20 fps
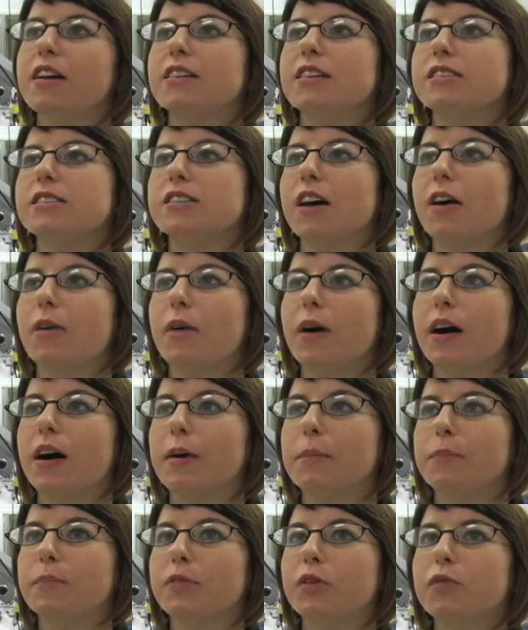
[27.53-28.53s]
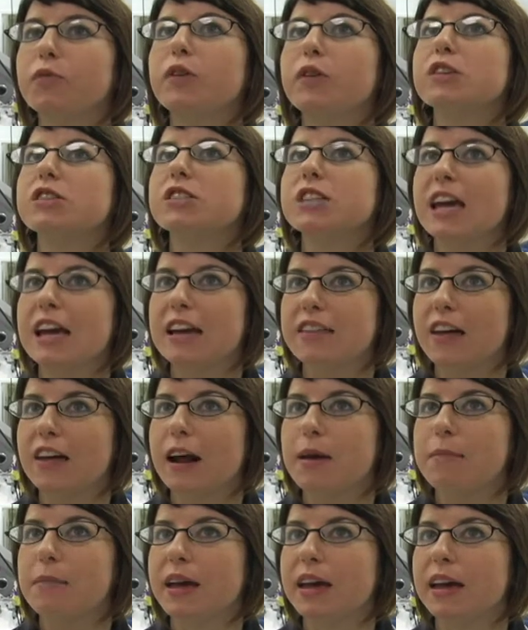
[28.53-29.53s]
So the first cake that
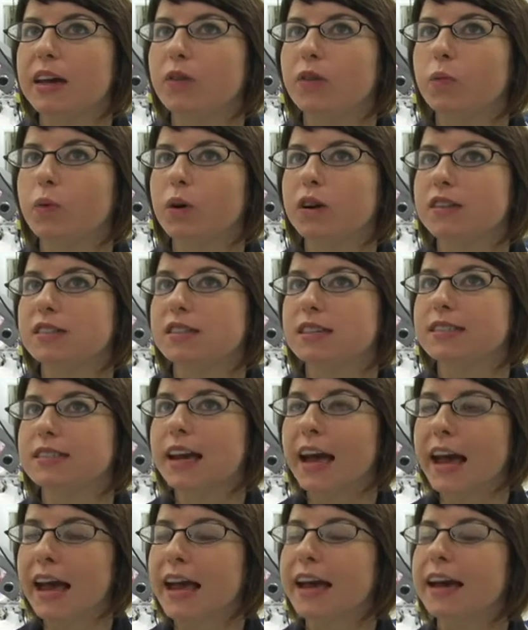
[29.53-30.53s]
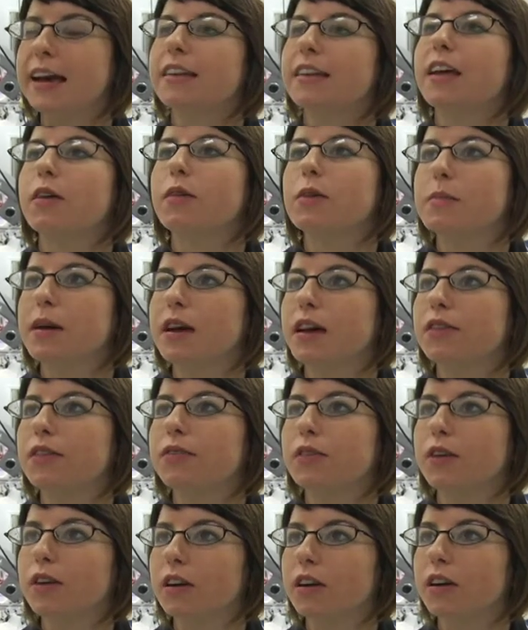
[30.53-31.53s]
I made was a tank that we made
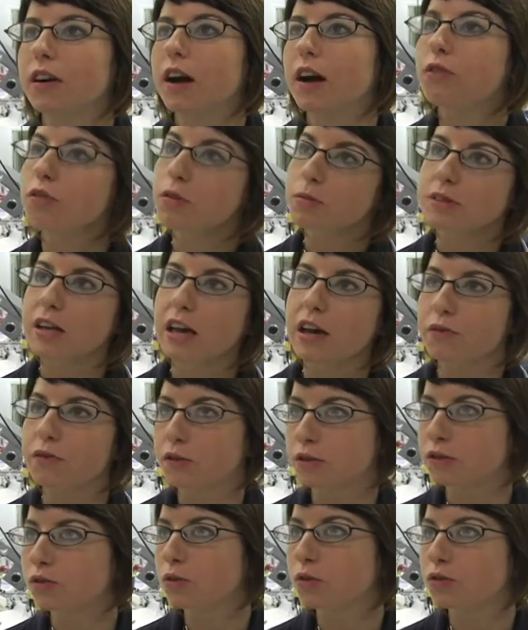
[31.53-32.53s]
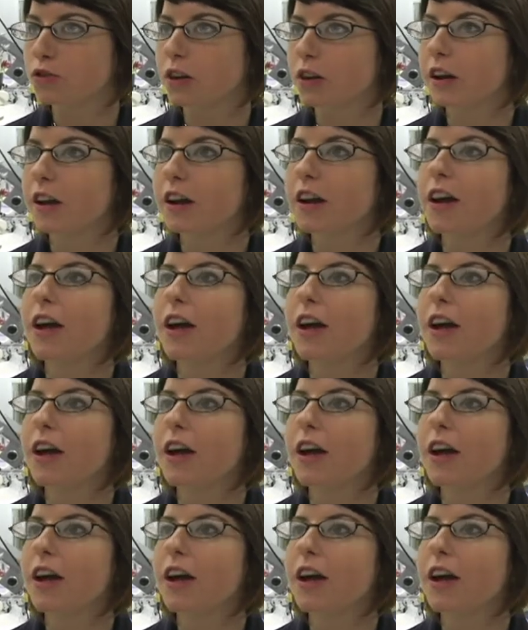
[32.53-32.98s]
for a groom's cake for a soldier.